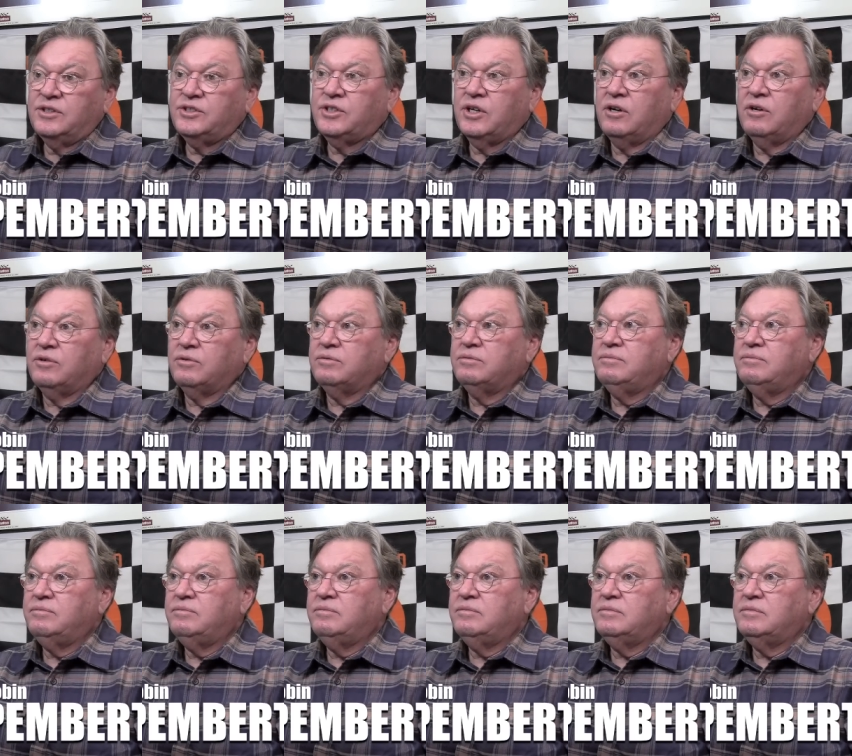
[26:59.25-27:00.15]
So
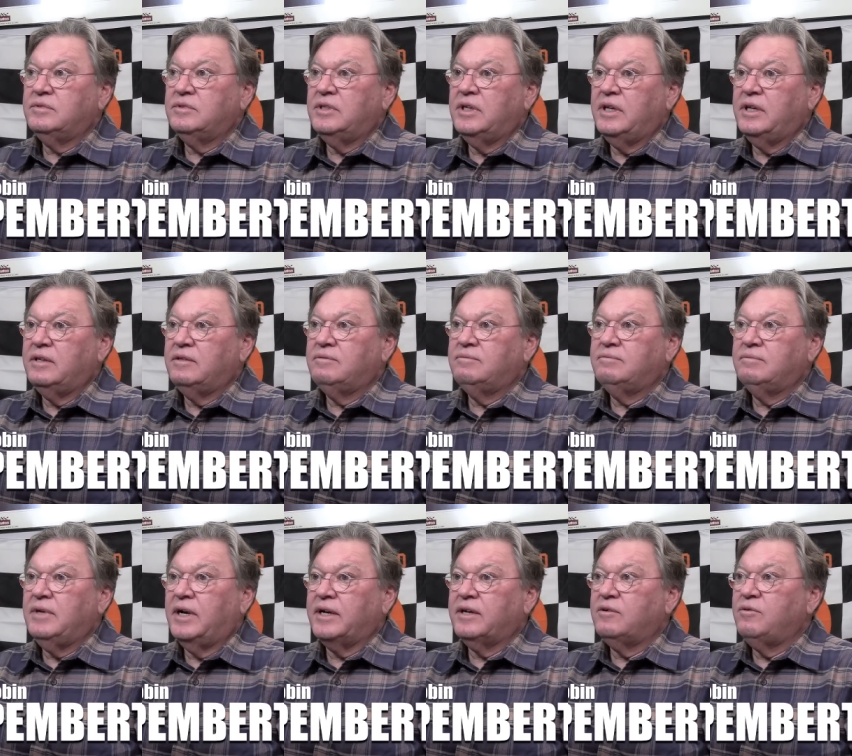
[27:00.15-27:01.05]

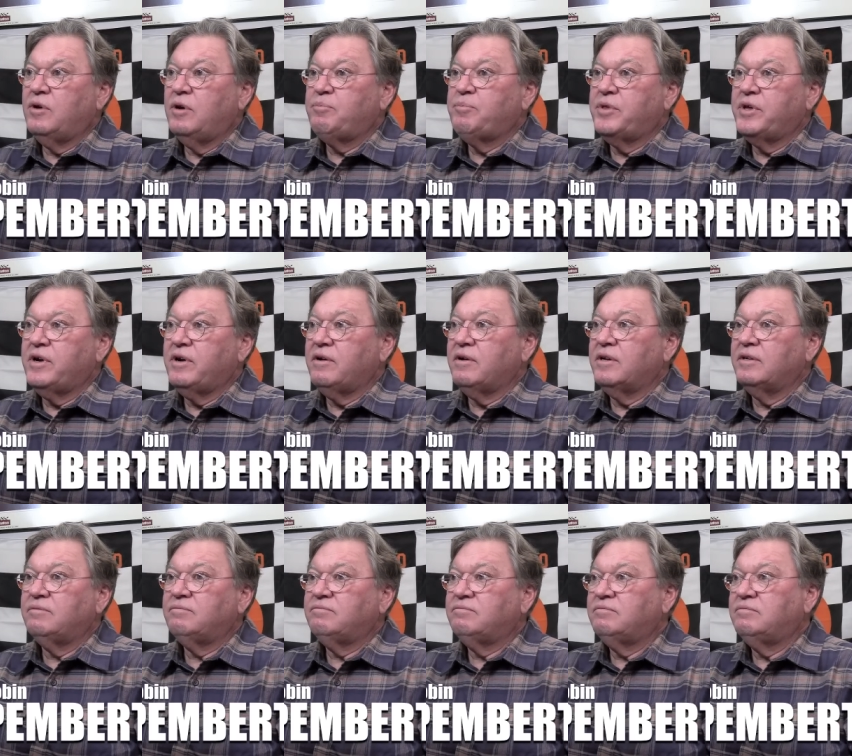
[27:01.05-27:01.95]
I go up
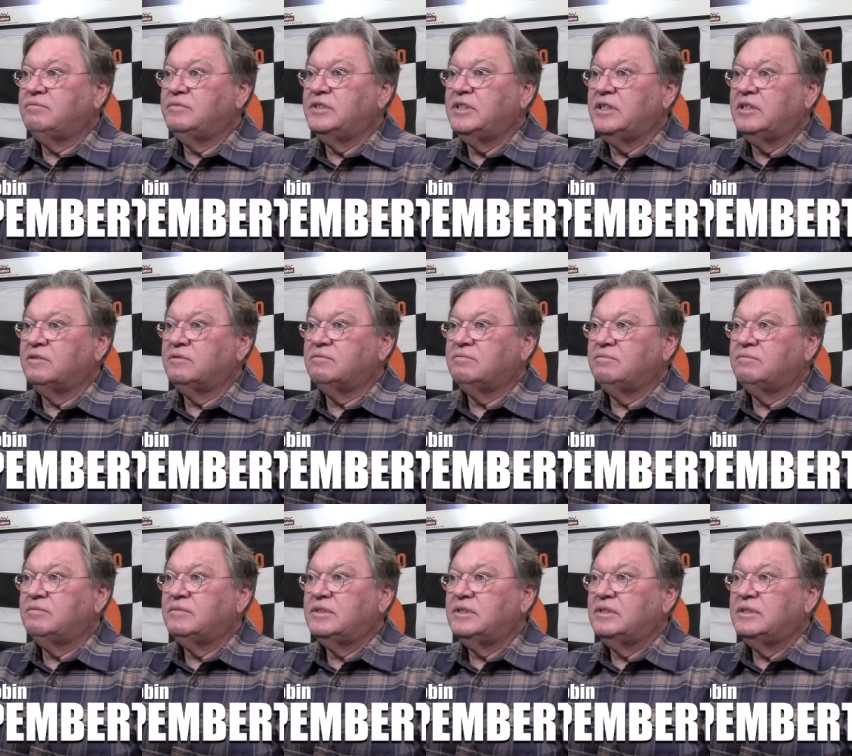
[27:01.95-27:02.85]
there and, you know,
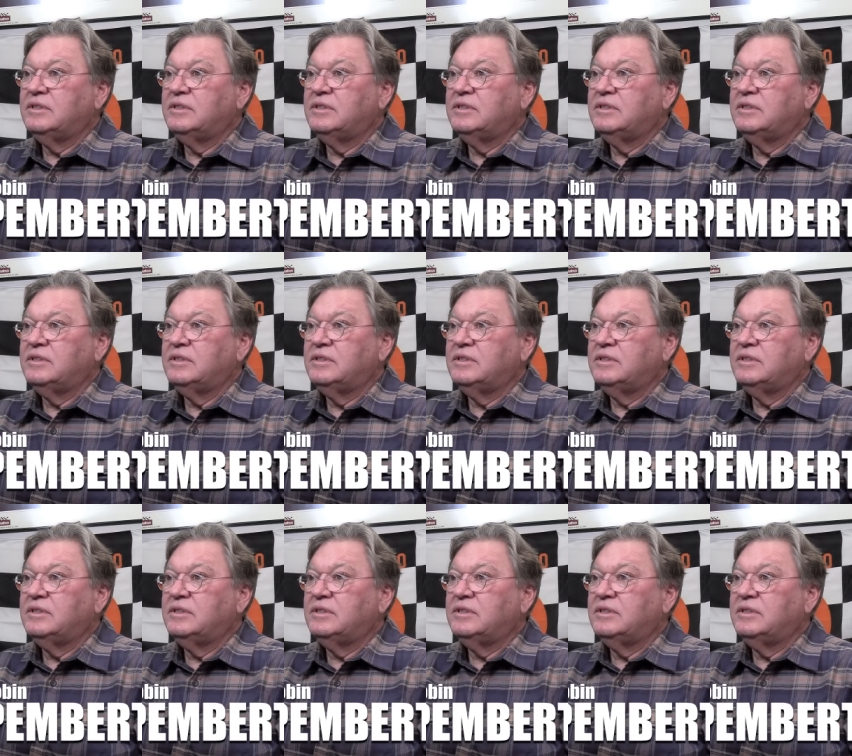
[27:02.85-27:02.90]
